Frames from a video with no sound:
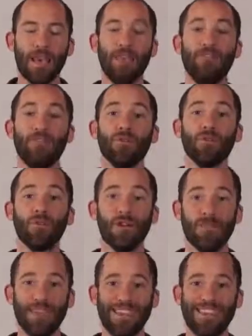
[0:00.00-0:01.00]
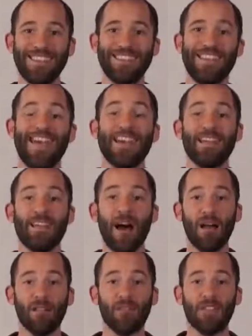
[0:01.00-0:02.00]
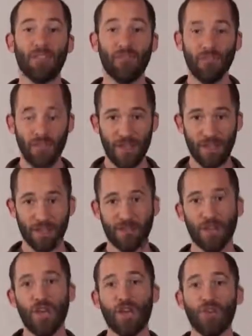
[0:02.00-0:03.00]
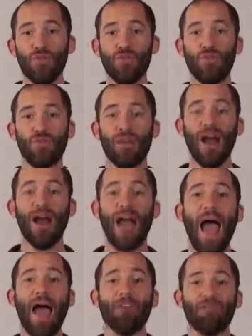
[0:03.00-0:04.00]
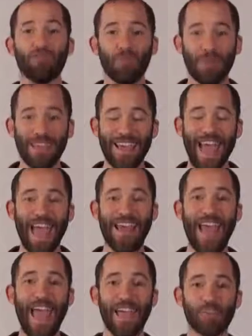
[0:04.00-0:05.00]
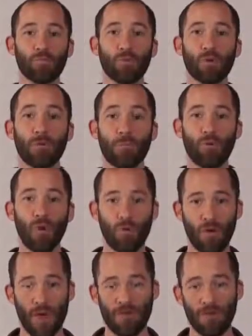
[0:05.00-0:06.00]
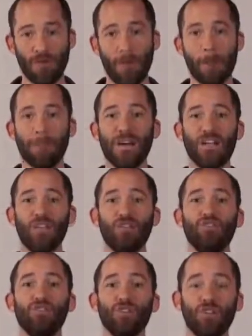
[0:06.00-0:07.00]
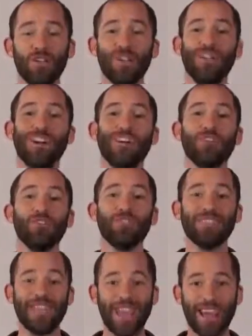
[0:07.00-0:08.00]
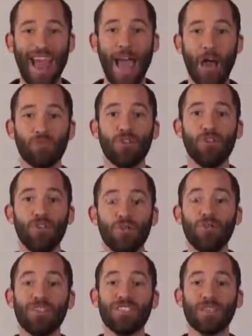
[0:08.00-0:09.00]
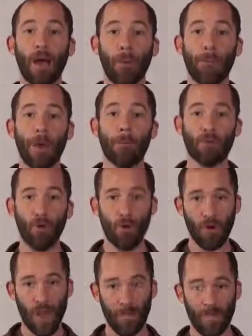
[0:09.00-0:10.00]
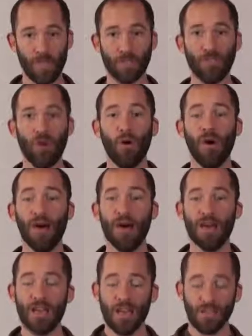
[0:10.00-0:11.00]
If you are going to be in the technology field, you do not have to be an expert programmer, but you should understand how to do some programming. So